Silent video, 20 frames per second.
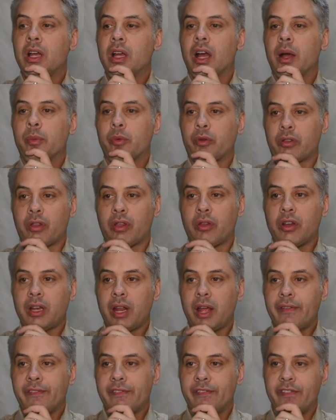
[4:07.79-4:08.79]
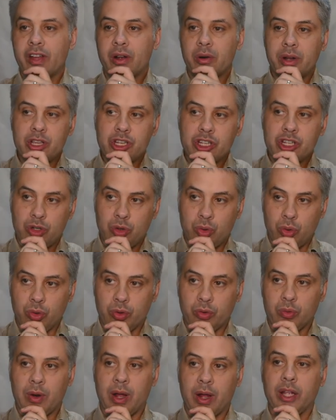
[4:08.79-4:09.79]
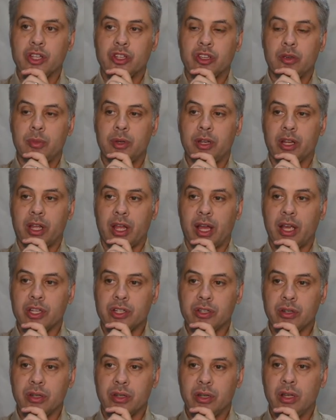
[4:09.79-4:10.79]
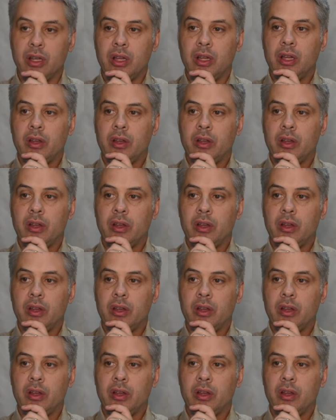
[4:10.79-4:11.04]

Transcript: It was designed to have very short range communication,